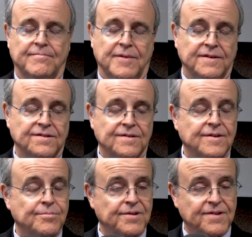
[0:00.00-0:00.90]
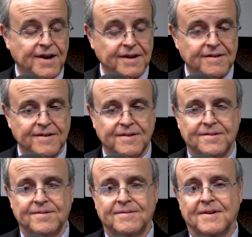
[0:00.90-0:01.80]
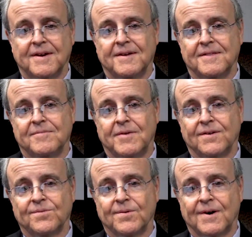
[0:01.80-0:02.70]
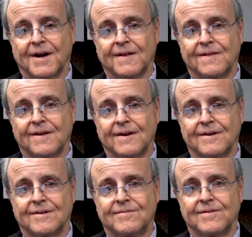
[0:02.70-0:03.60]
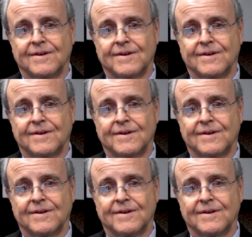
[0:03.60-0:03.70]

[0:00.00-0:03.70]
basically protect is the best word I can think of